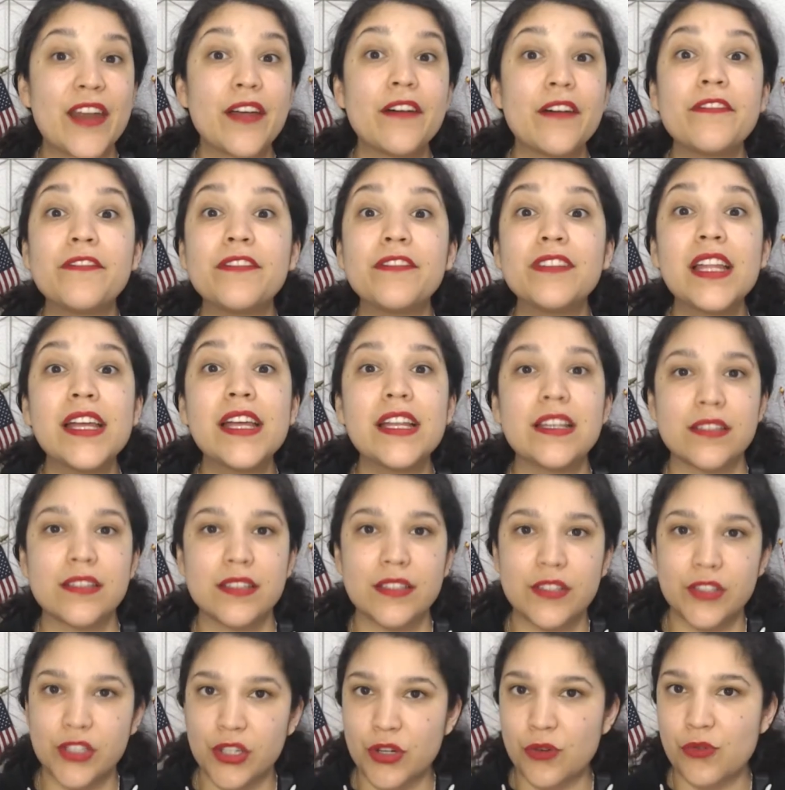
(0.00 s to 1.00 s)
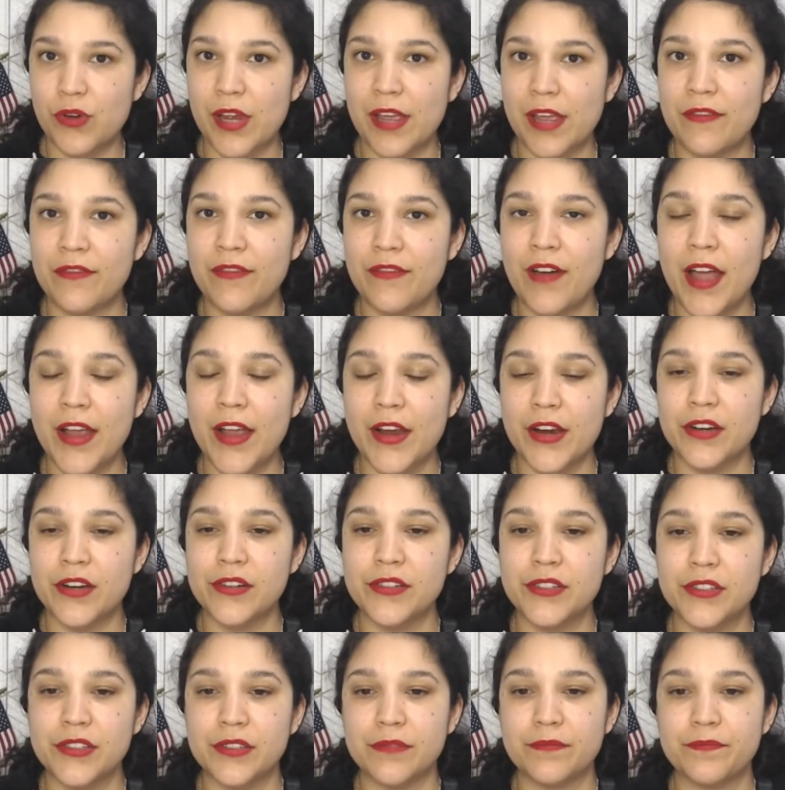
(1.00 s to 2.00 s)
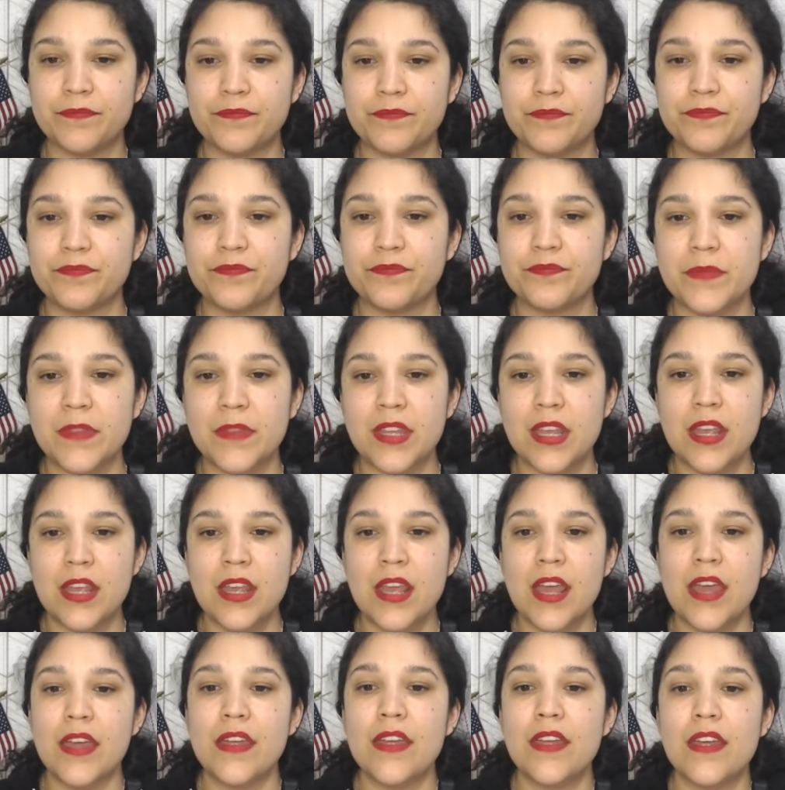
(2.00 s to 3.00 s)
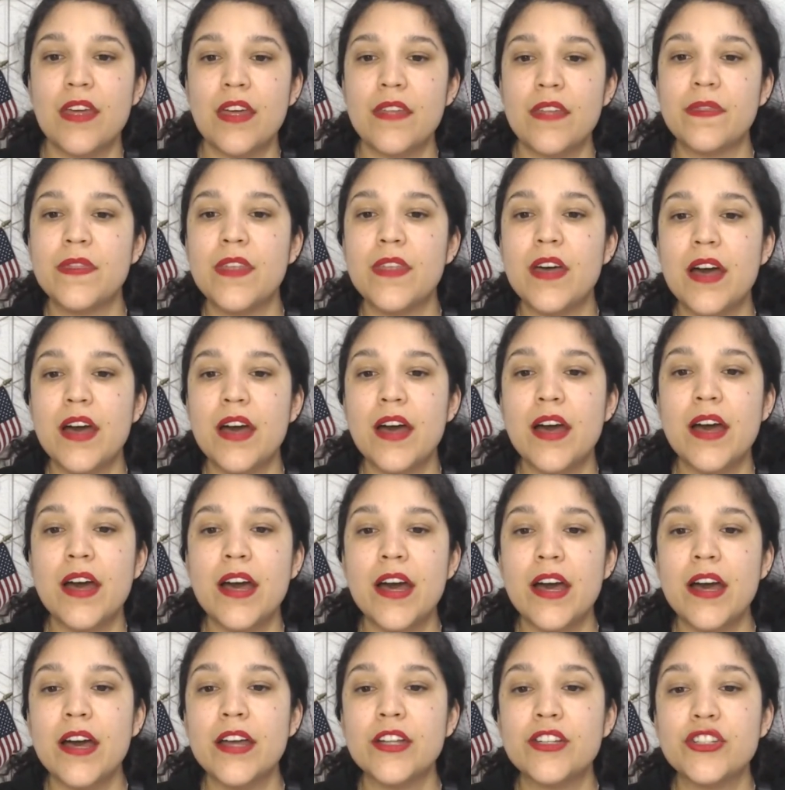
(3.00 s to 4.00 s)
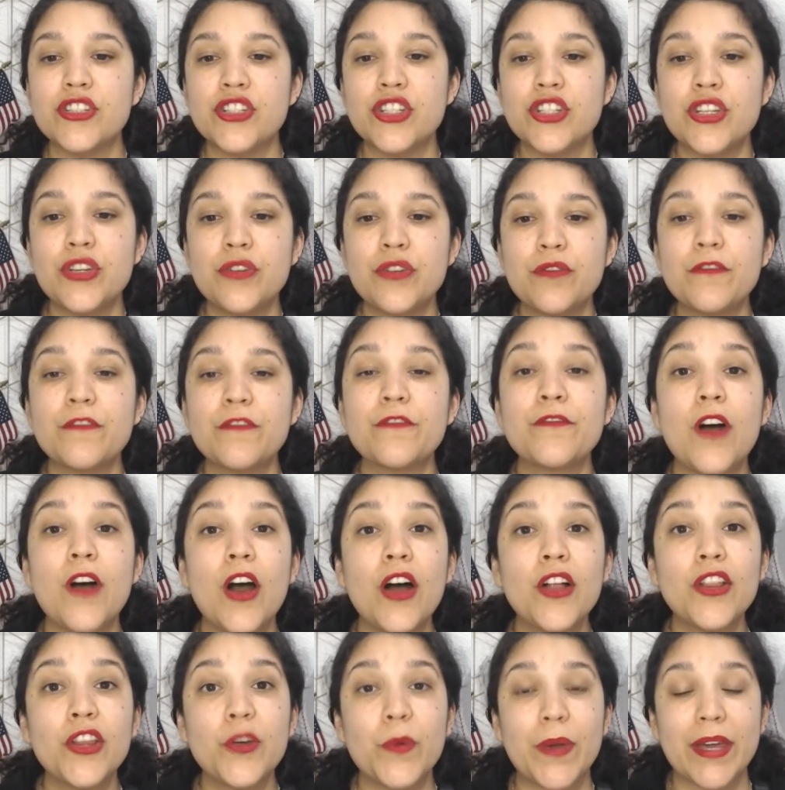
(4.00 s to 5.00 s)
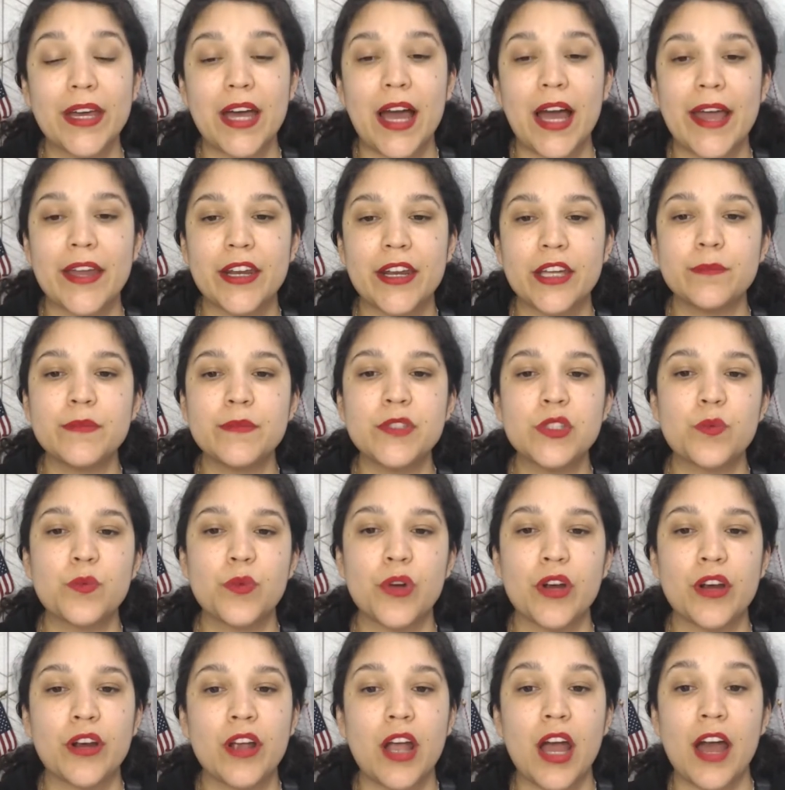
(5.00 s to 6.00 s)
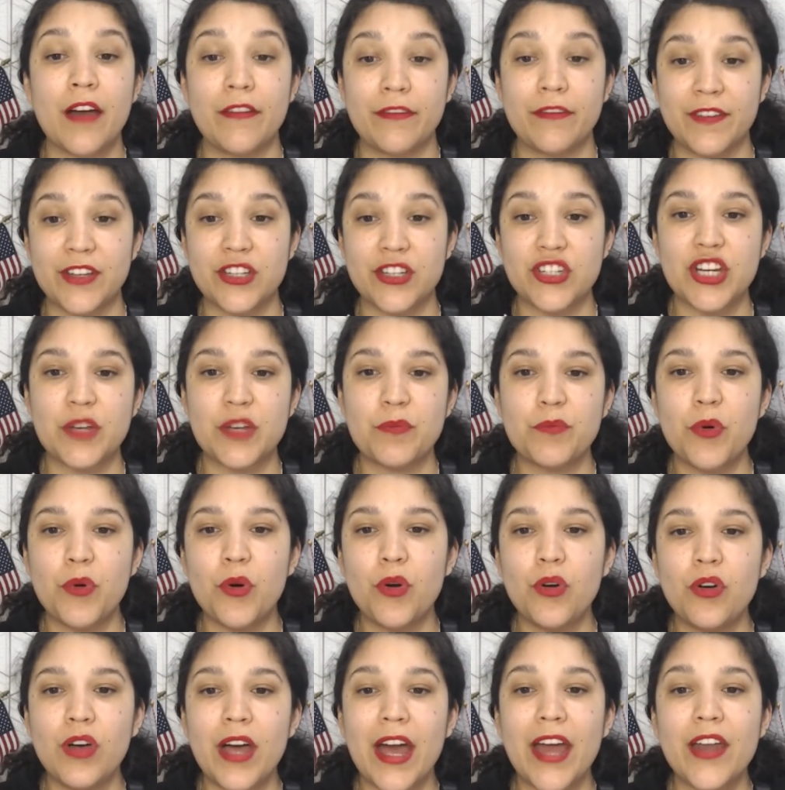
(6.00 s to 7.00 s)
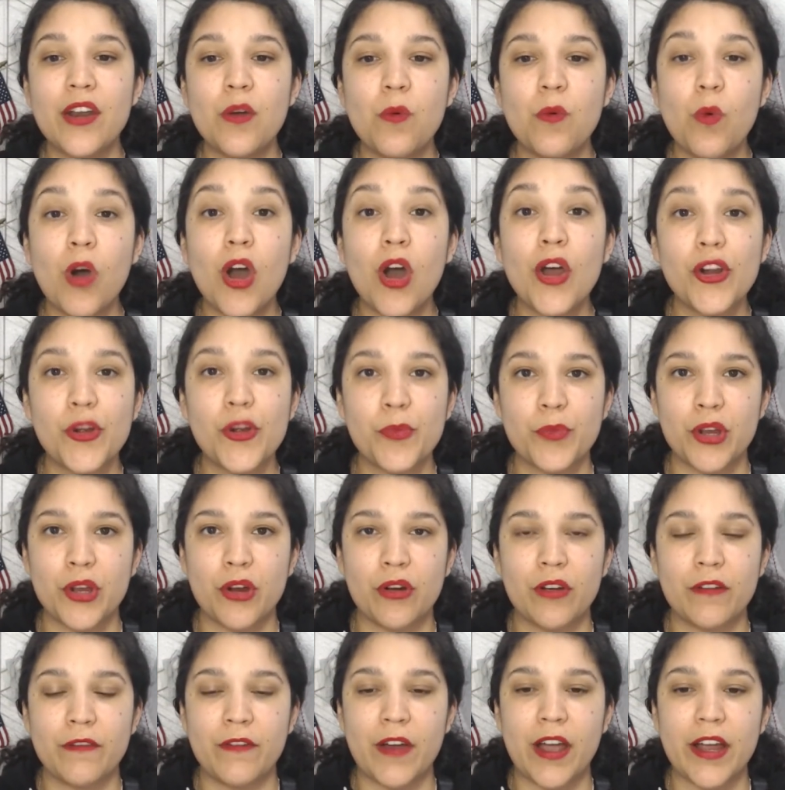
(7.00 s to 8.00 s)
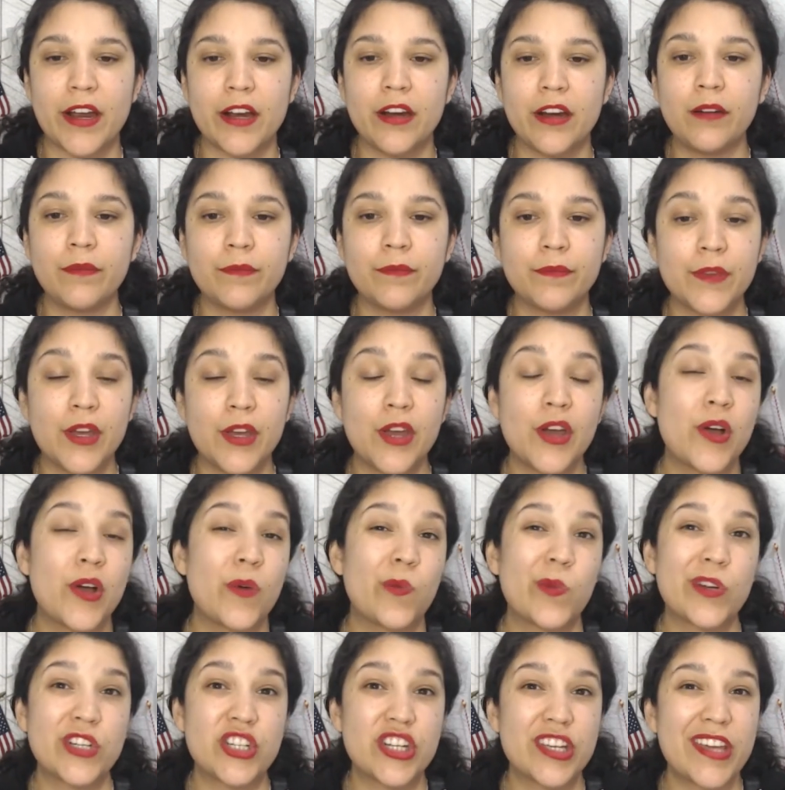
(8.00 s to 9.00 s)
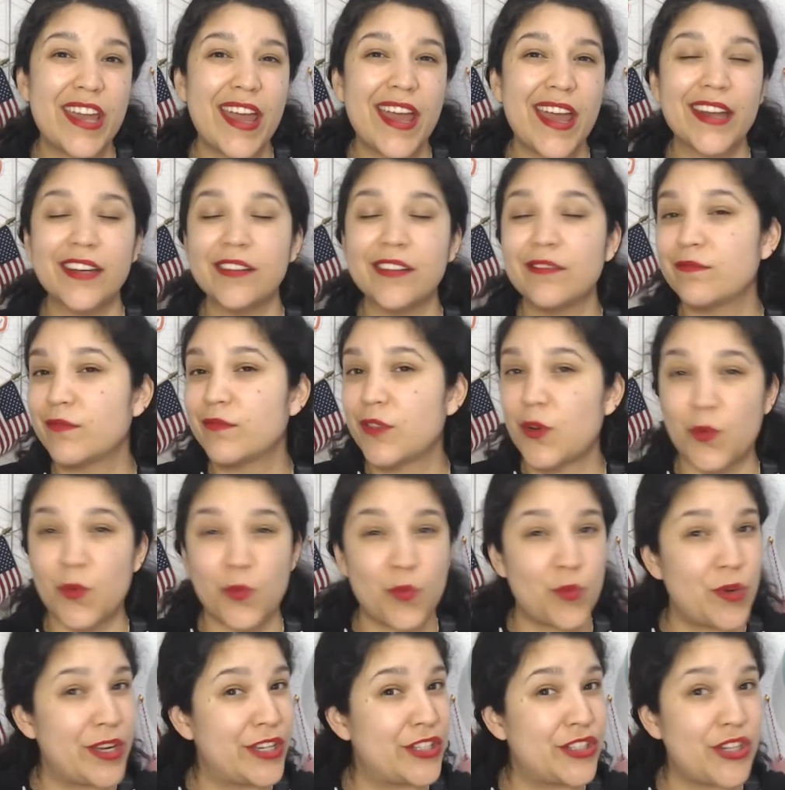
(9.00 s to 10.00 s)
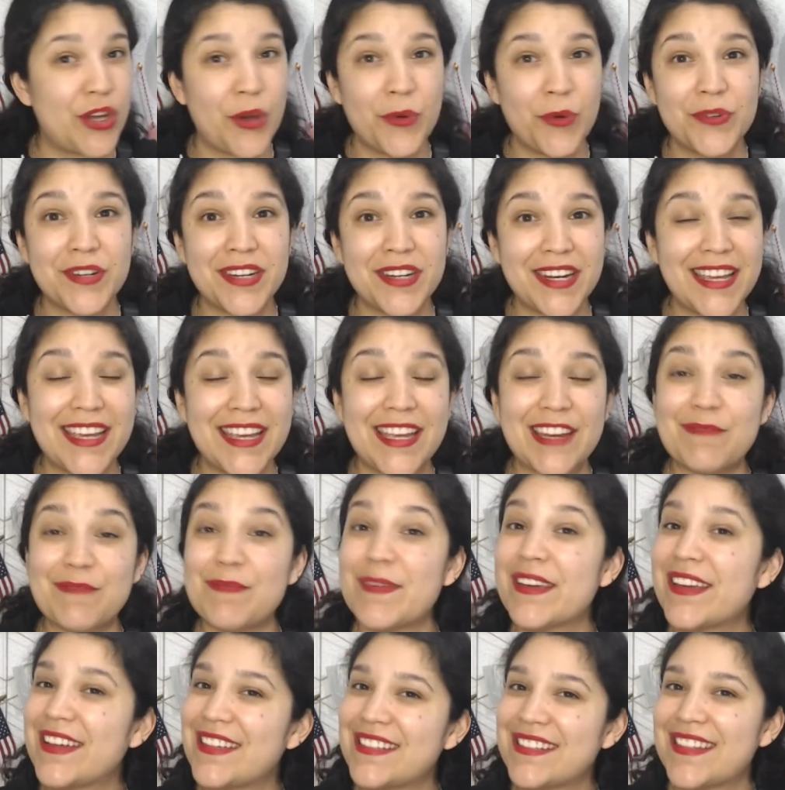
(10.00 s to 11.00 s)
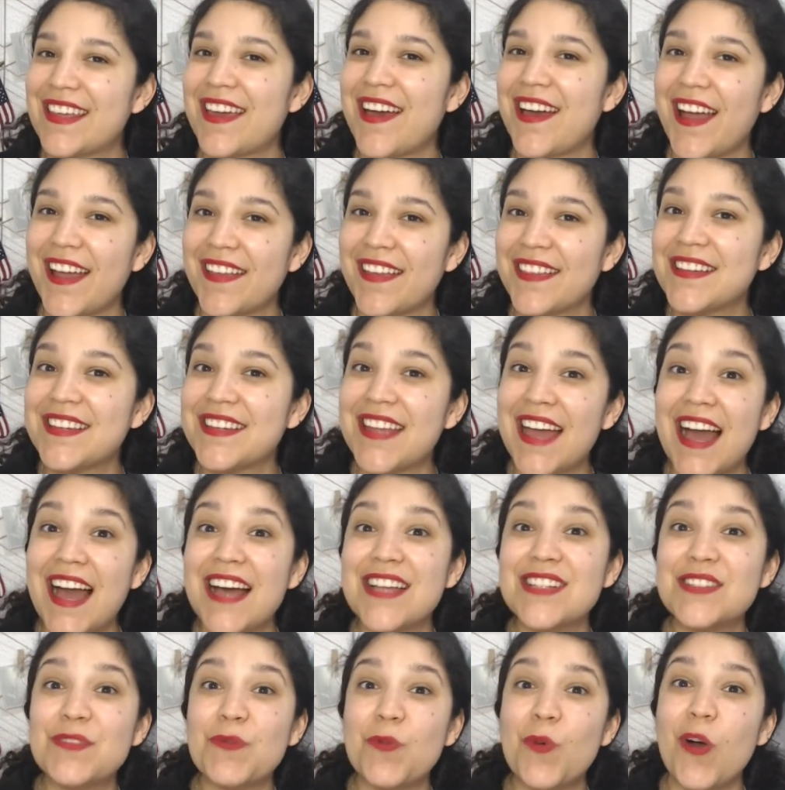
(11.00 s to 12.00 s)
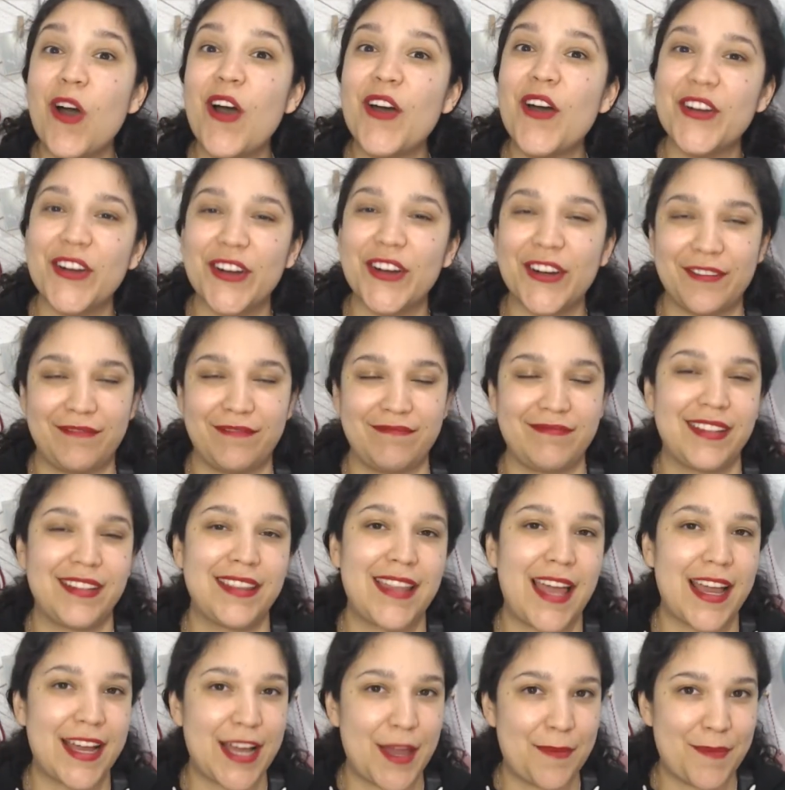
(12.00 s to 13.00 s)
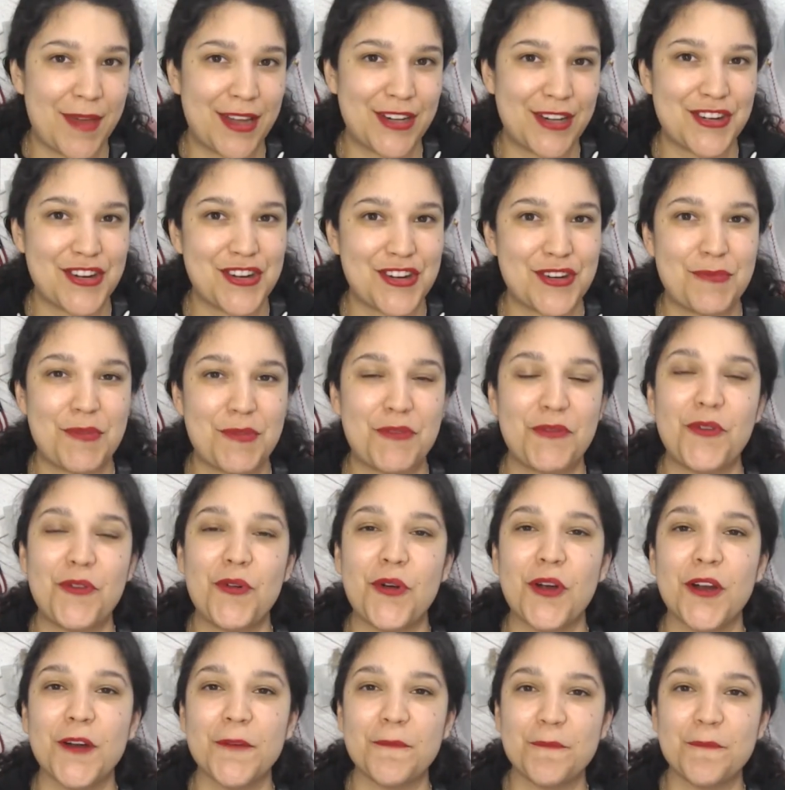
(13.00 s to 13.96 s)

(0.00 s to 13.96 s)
flint to create fires. The 2 following items were a fishing pole and a water purifier, which again, we don't need because the island has water, like I mentioned before.